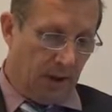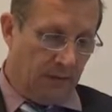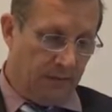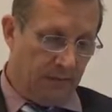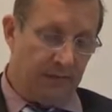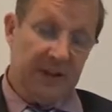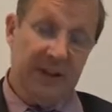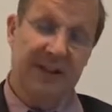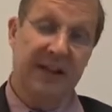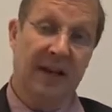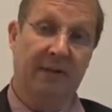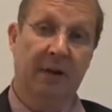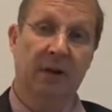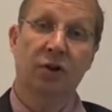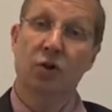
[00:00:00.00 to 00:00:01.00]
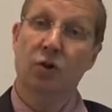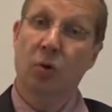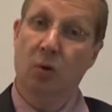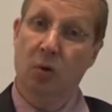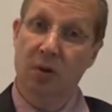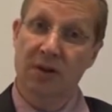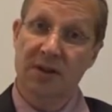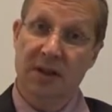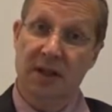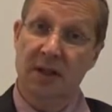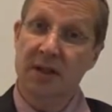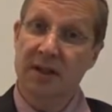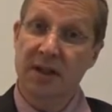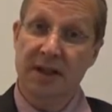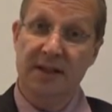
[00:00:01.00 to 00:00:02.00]
57 talks
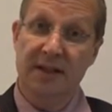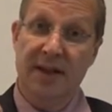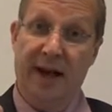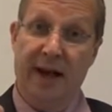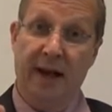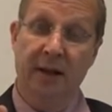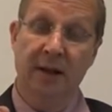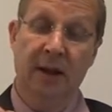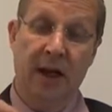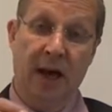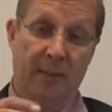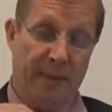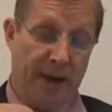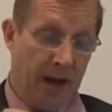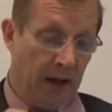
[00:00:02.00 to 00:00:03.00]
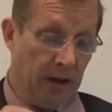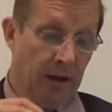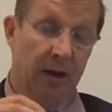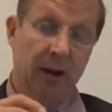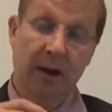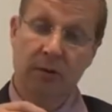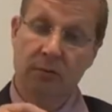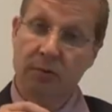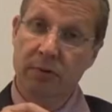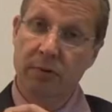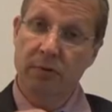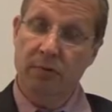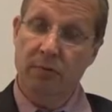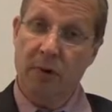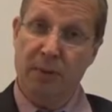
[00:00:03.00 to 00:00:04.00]
in detail about
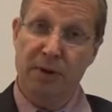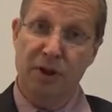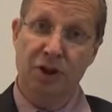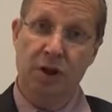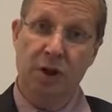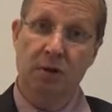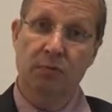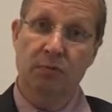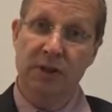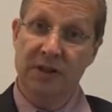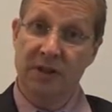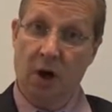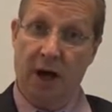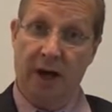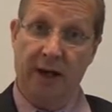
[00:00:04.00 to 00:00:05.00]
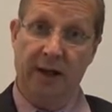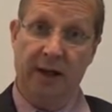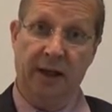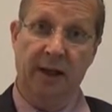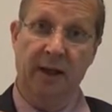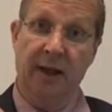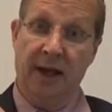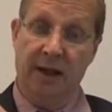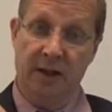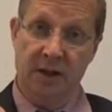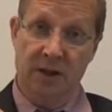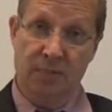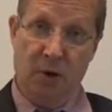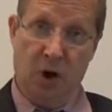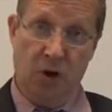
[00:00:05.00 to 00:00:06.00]
rubbish recycling and
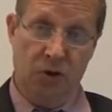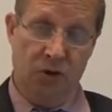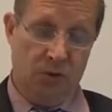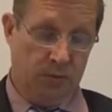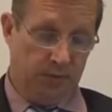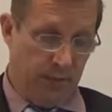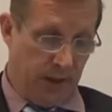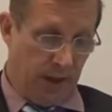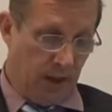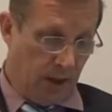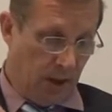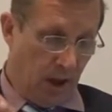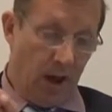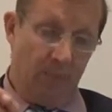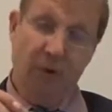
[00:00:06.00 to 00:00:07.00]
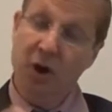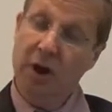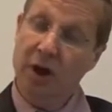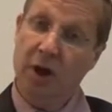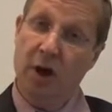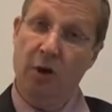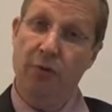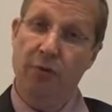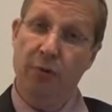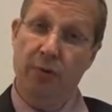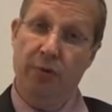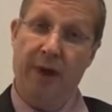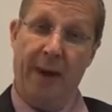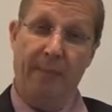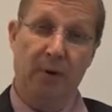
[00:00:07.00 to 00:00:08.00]
disposal. I'm not going to go
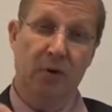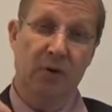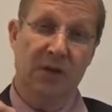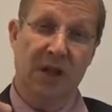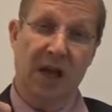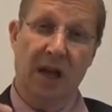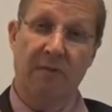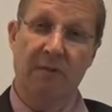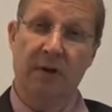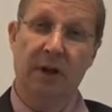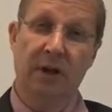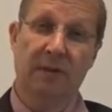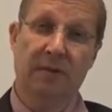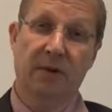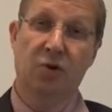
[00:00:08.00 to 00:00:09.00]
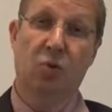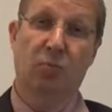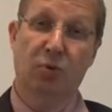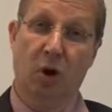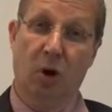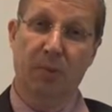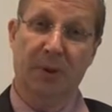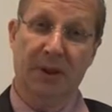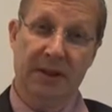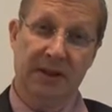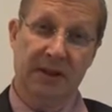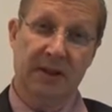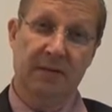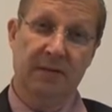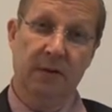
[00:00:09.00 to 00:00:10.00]
through that because every individual property is
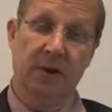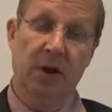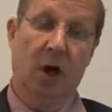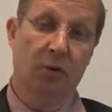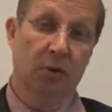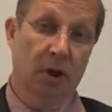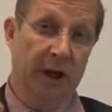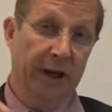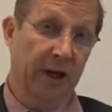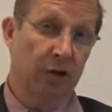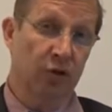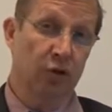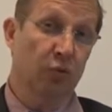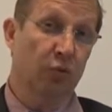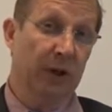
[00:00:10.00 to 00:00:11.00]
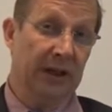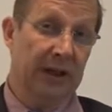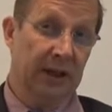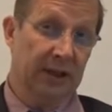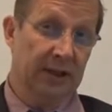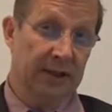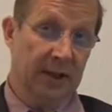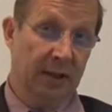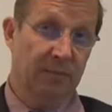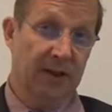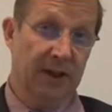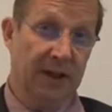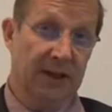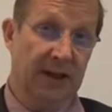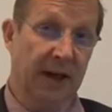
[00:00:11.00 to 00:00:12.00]
different. I would like you to read it in some
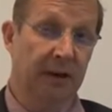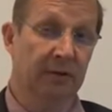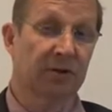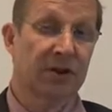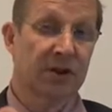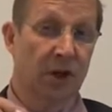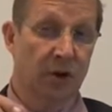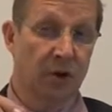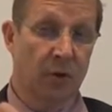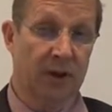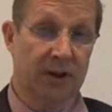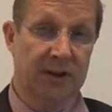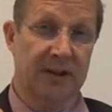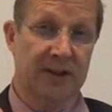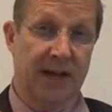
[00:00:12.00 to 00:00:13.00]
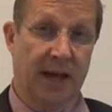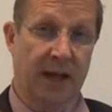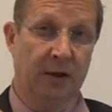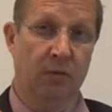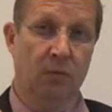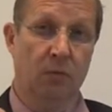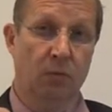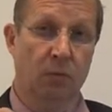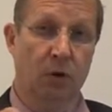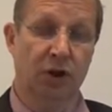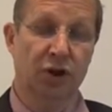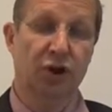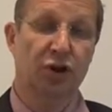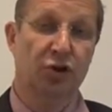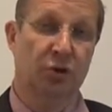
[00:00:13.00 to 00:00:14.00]
detail so you understand what
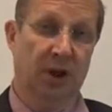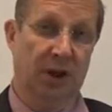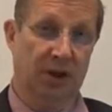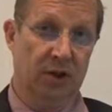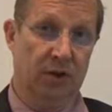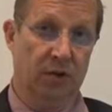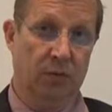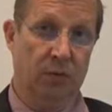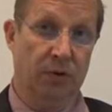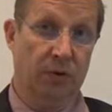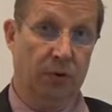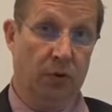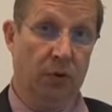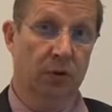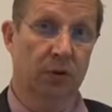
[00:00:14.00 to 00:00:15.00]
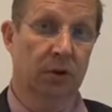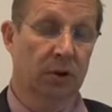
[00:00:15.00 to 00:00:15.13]
you need to do with your